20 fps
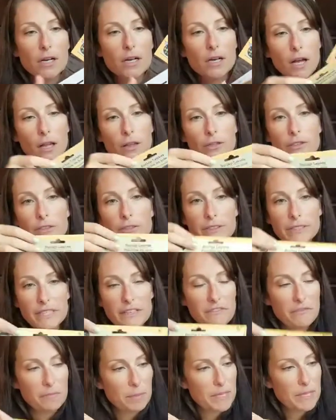colored
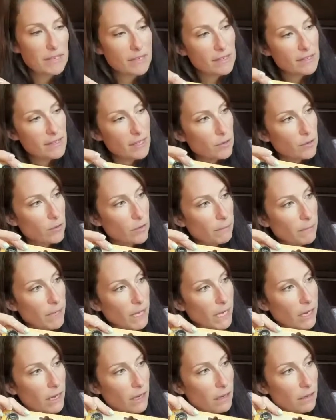leaf pieces that you could
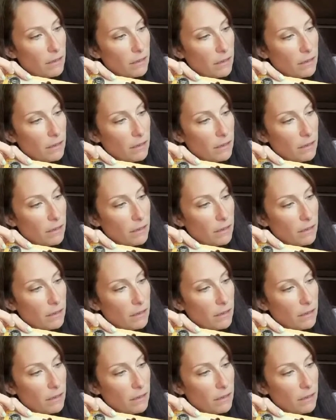make.